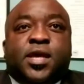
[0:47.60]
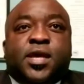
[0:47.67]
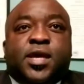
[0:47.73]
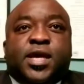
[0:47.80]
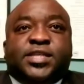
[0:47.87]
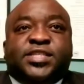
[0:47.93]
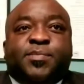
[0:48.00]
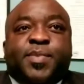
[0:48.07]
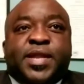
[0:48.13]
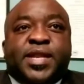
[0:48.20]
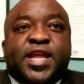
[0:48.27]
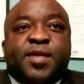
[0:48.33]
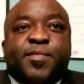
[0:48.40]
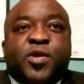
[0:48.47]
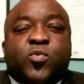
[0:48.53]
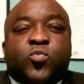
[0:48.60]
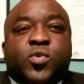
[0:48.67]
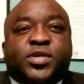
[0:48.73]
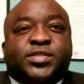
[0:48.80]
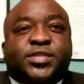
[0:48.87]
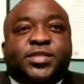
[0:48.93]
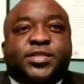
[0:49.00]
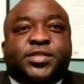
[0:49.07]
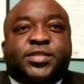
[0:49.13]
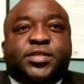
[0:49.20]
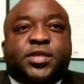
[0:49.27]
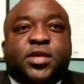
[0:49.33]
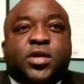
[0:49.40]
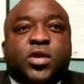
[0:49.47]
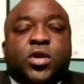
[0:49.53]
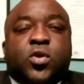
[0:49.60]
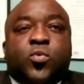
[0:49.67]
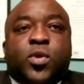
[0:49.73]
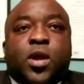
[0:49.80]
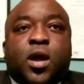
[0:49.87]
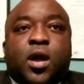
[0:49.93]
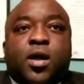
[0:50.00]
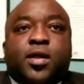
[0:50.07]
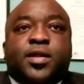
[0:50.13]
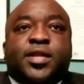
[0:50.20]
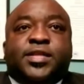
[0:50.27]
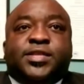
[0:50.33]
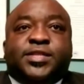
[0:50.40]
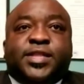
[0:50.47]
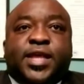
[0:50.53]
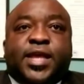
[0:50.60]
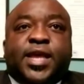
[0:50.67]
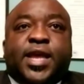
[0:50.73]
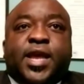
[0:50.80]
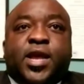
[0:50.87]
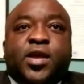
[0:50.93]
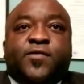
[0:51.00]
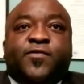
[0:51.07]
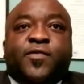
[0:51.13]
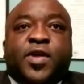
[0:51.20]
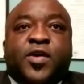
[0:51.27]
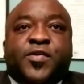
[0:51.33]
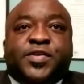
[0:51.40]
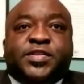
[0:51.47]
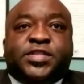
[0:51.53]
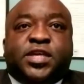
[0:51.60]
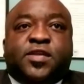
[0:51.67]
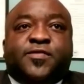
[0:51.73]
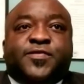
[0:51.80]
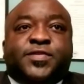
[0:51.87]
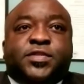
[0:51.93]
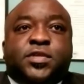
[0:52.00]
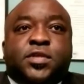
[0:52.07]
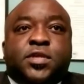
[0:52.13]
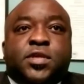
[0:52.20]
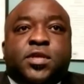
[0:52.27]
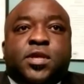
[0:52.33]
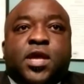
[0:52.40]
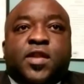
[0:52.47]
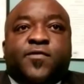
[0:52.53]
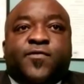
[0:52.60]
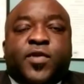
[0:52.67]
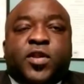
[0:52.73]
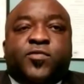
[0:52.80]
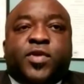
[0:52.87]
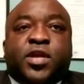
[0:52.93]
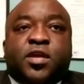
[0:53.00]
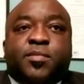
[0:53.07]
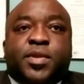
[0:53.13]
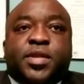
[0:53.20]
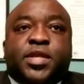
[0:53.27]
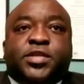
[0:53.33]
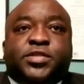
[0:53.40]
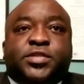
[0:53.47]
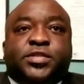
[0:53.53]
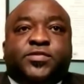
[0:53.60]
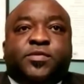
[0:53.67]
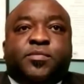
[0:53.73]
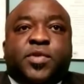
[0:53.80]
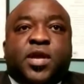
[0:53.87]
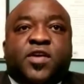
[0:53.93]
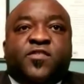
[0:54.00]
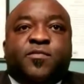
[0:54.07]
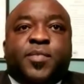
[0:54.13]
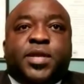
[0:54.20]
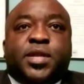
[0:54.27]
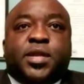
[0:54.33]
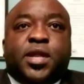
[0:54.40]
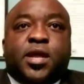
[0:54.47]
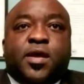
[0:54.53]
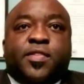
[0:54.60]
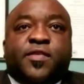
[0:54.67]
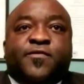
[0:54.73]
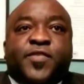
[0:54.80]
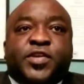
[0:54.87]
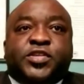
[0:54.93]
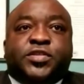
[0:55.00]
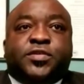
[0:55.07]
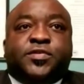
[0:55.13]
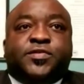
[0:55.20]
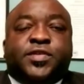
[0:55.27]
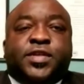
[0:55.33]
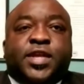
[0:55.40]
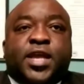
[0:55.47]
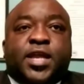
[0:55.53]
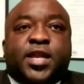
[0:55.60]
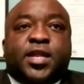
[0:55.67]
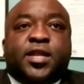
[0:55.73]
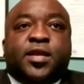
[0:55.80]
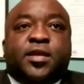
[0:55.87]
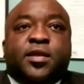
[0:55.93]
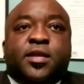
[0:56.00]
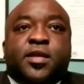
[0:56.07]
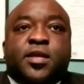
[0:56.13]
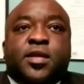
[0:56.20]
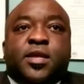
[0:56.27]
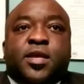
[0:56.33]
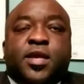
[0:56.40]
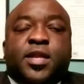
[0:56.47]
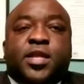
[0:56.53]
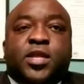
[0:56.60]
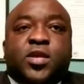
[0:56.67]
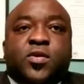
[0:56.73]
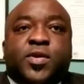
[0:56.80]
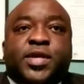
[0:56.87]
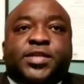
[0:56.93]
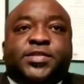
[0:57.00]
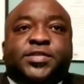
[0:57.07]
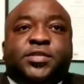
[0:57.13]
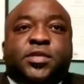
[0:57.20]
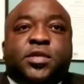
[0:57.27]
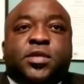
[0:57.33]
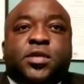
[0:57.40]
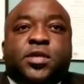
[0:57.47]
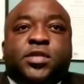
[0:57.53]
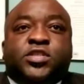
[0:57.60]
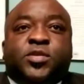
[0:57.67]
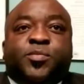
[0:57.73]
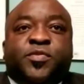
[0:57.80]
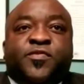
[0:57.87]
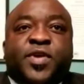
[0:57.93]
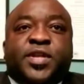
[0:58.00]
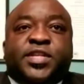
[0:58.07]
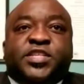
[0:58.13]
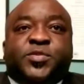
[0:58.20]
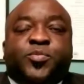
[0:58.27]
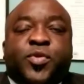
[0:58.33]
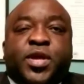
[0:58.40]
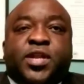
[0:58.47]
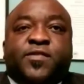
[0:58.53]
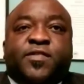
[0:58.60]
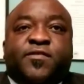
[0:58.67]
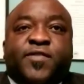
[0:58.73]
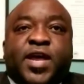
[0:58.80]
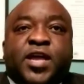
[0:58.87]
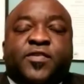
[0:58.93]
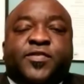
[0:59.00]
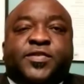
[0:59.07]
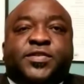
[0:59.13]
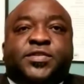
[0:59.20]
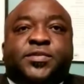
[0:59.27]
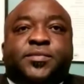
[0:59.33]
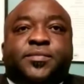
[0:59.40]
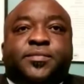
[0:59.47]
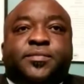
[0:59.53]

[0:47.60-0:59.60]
As the pandemic worsens, we all need to take care of ourselves and follow recommendations from government and health officials in Canada and the US to prevent the spread of the virus.